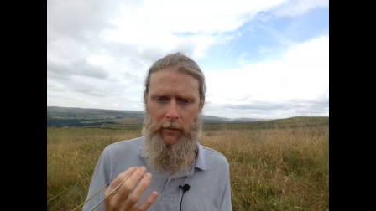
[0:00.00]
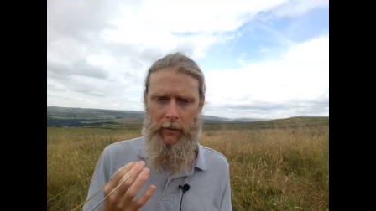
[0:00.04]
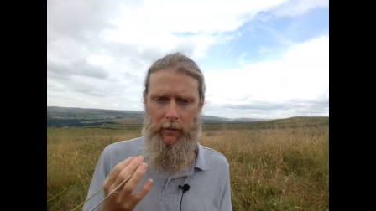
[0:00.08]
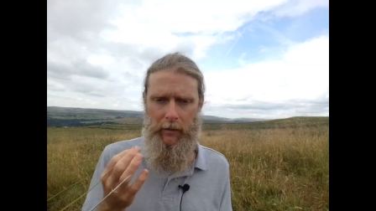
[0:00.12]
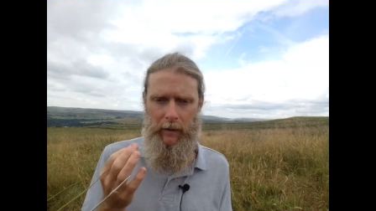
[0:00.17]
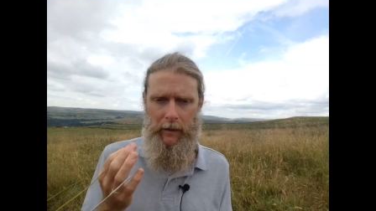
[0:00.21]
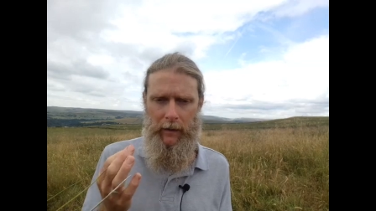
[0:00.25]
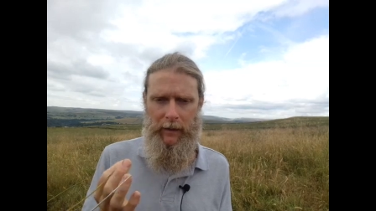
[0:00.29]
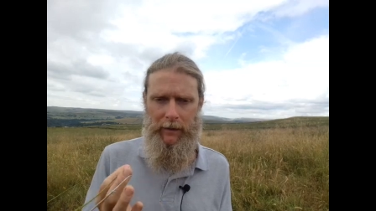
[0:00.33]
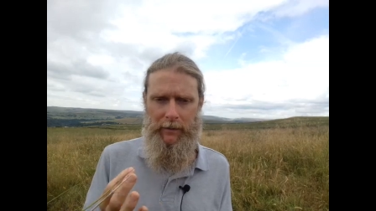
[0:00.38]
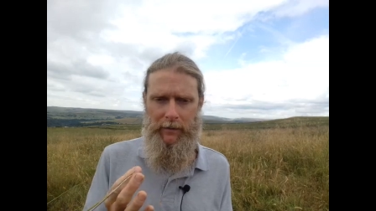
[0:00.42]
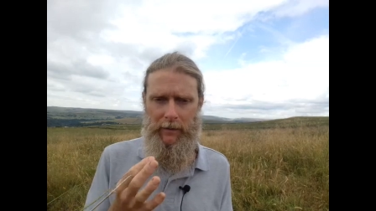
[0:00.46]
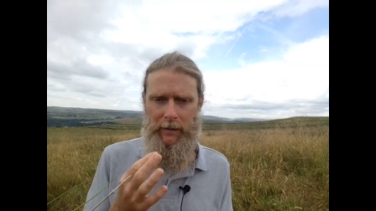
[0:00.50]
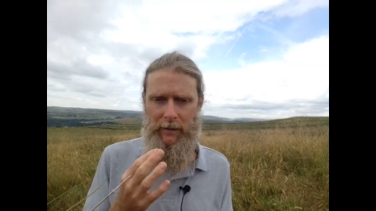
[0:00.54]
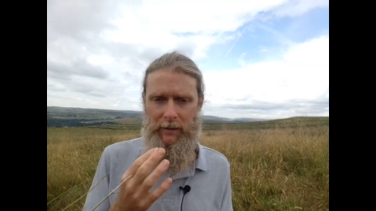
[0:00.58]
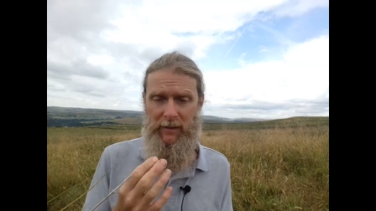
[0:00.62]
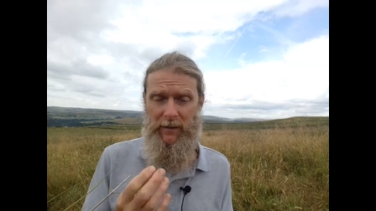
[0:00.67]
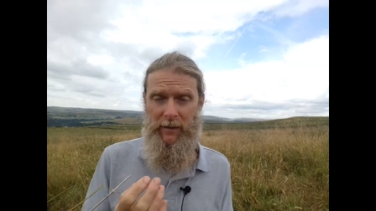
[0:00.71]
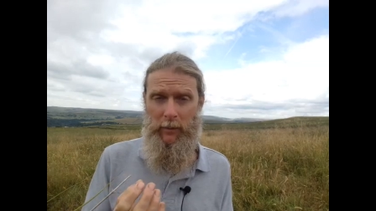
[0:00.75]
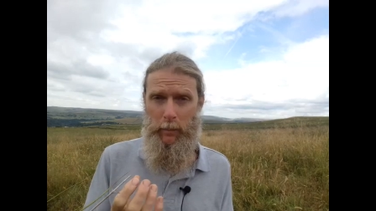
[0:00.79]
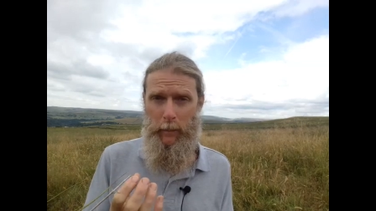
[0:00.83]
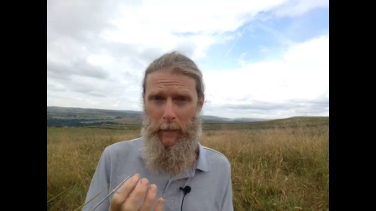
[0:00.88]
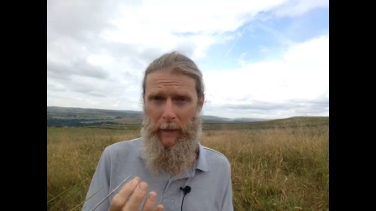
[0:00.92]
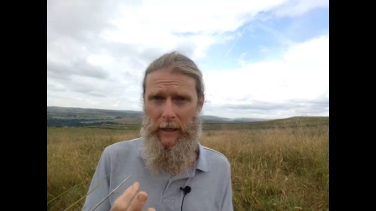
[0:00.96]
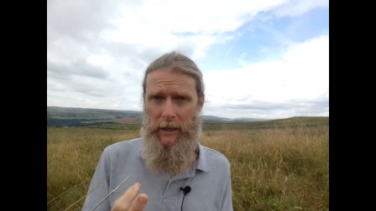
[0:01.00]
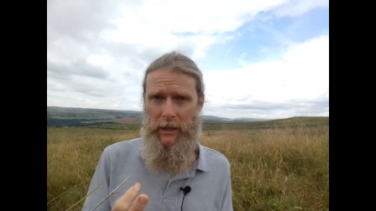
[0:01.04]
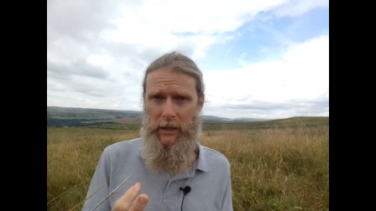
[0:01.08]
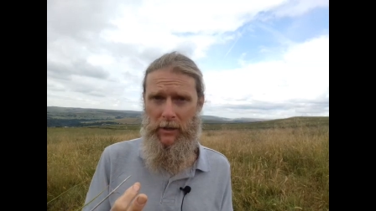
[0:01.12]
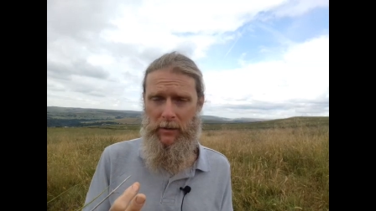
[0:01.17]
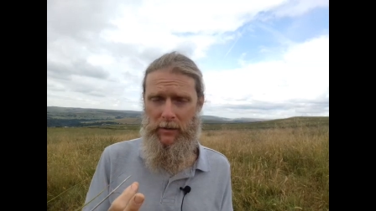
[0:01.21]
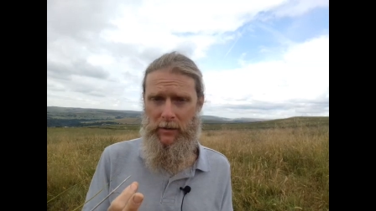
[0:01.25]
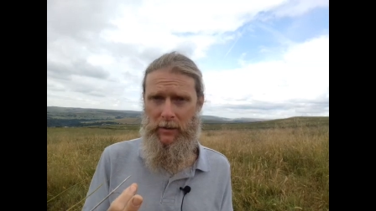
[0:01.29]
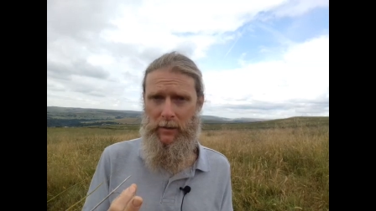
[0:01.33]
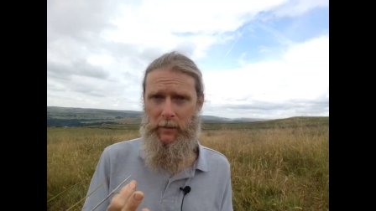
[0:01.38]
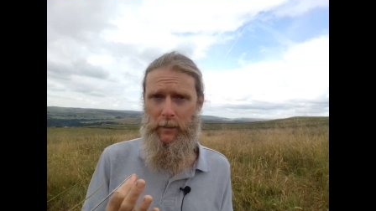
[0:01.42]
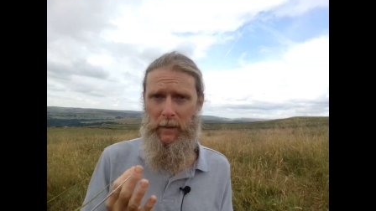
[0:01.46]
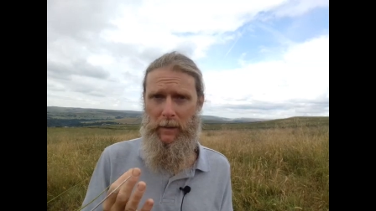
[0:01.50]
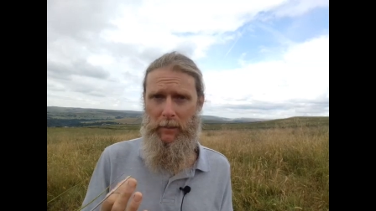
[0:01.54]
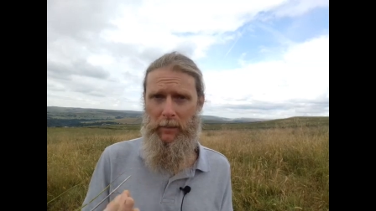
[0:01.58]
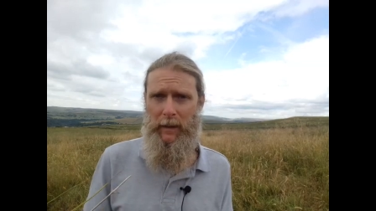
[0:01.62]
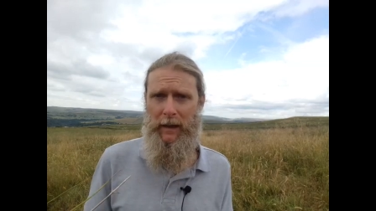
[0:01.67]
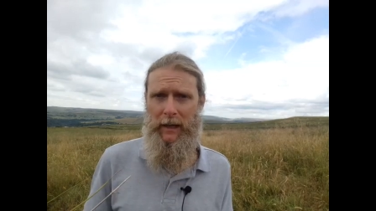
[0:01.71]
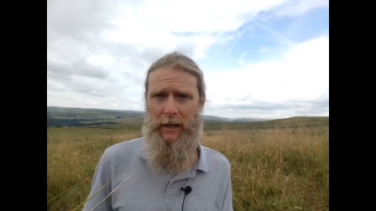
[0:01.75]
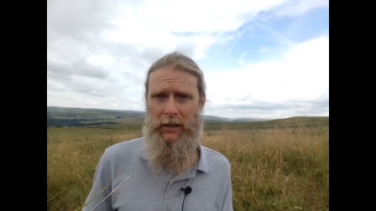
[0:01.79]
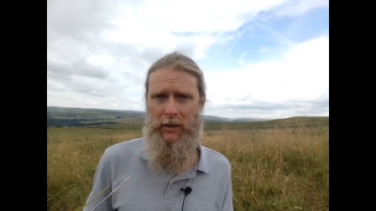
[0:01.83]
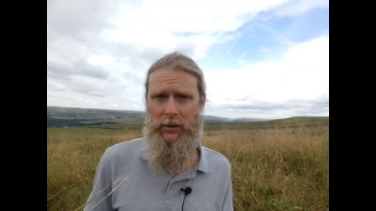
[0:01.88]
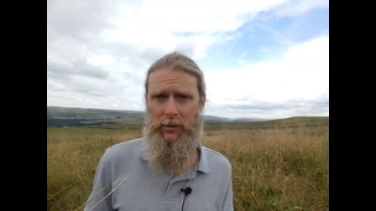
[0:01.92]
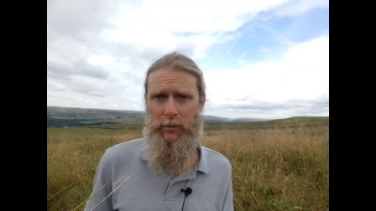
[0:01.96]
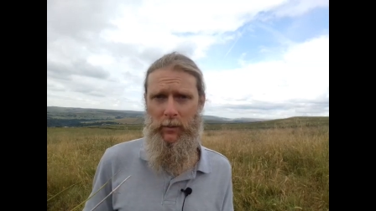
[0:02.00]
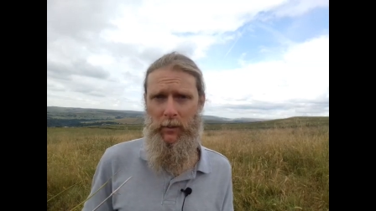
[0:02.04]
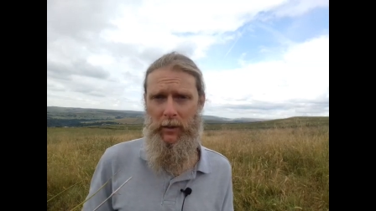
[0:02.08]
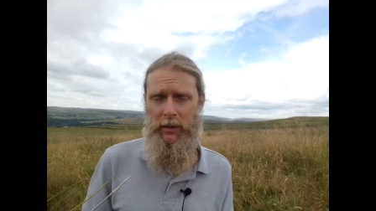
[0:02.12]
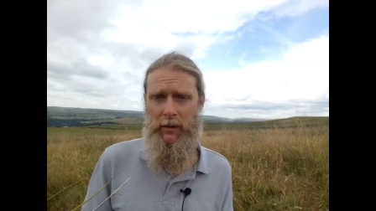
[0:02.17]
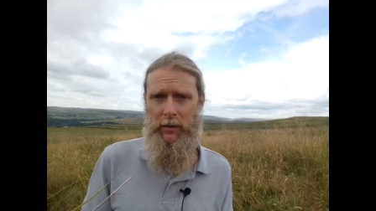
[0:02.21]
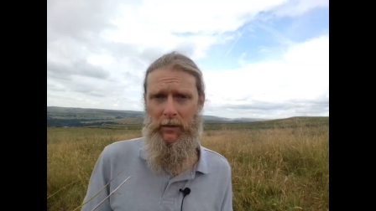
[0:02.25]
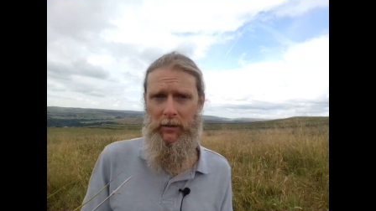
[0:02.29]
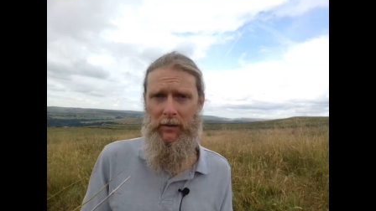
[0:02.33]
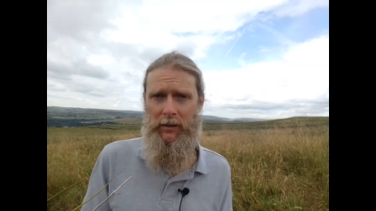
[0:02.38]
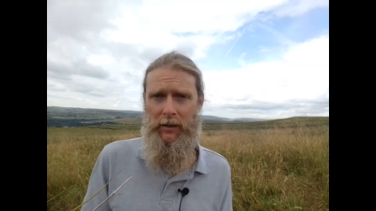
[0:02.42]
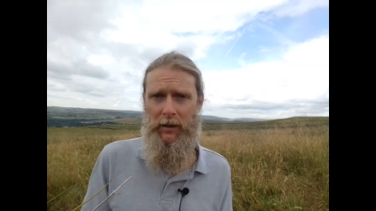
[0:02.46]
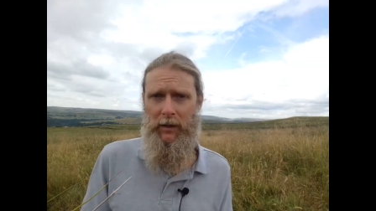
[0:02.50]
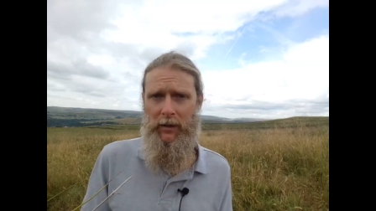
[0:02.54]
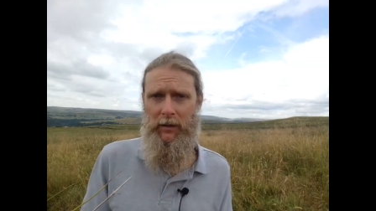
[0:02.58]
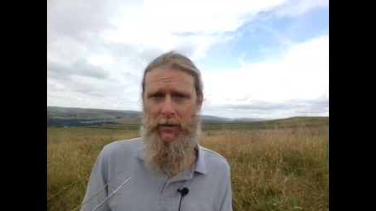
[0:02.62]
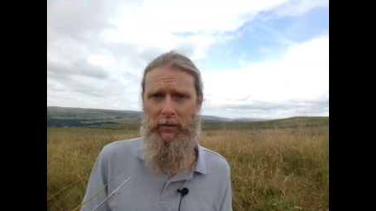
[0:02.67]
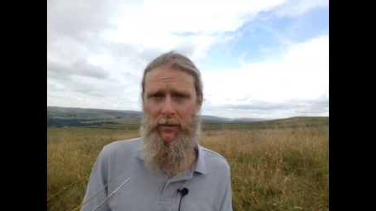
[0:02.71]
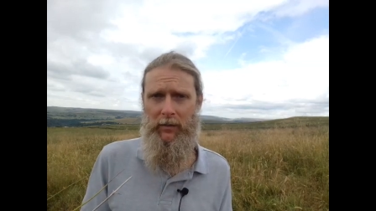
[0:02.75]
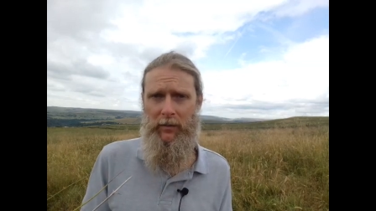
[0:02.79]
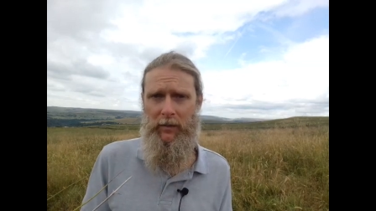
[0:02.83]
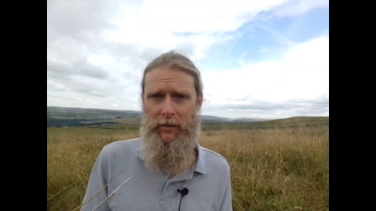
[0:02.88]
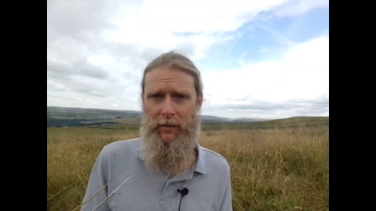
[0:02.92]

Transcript: The next thing is it's patience. Be patient with yourself.